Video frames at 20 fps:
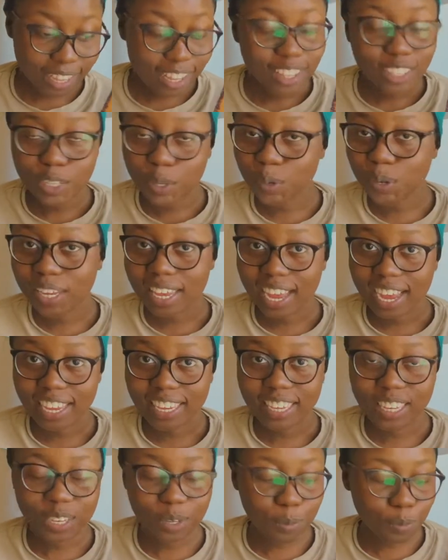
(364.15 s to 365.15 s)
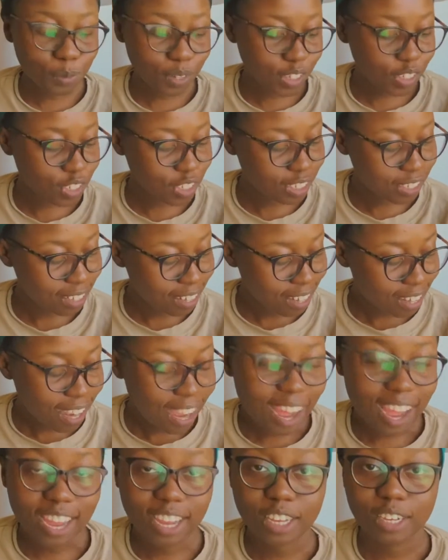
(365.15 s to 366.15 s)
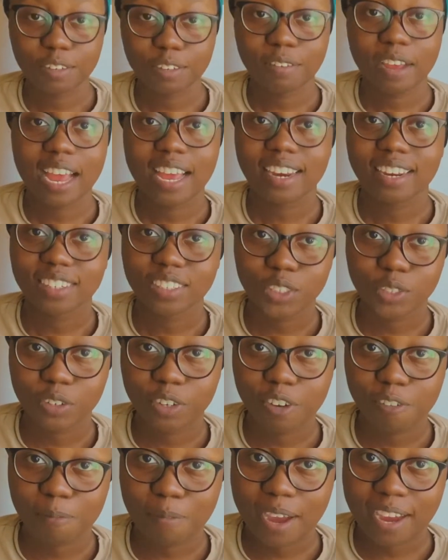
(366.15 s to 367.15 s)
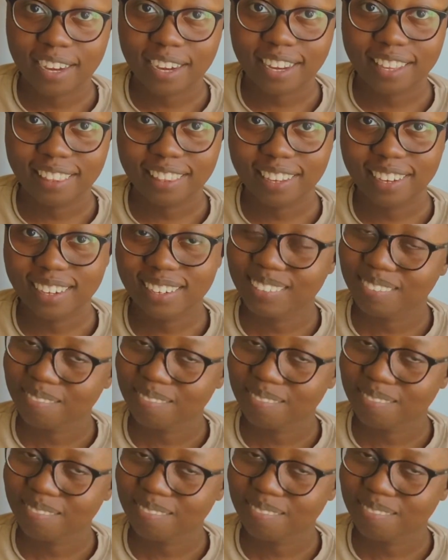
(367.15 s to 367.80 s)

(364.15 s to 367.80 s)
Low-key, high-key, wish I could have had a story of mine in there